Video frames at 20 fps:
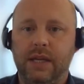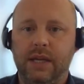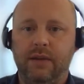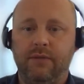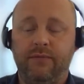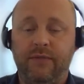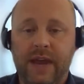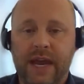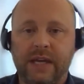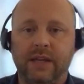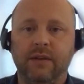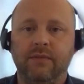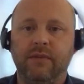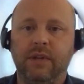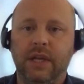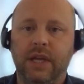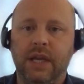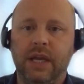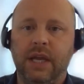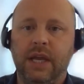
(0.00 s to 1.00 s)

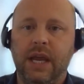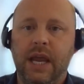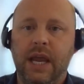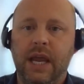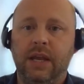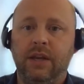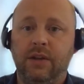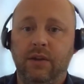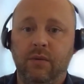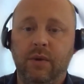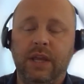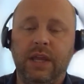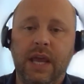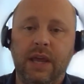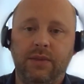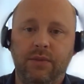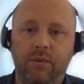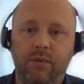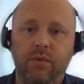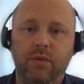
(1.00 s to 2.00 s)
effectively and doing
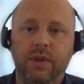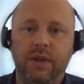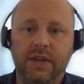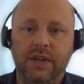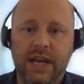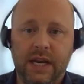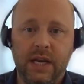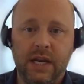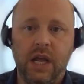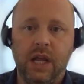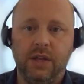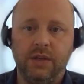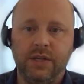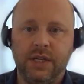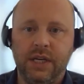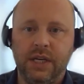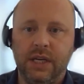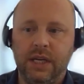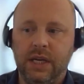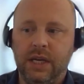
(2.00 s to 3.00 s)
that through the
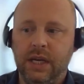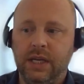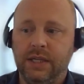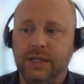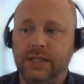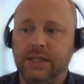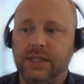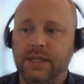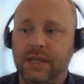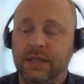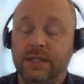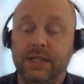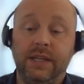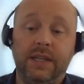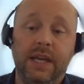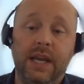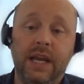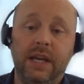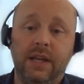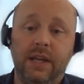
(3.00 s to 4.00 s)
technology is is at
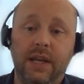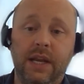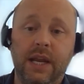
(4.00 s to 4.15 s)
the end of the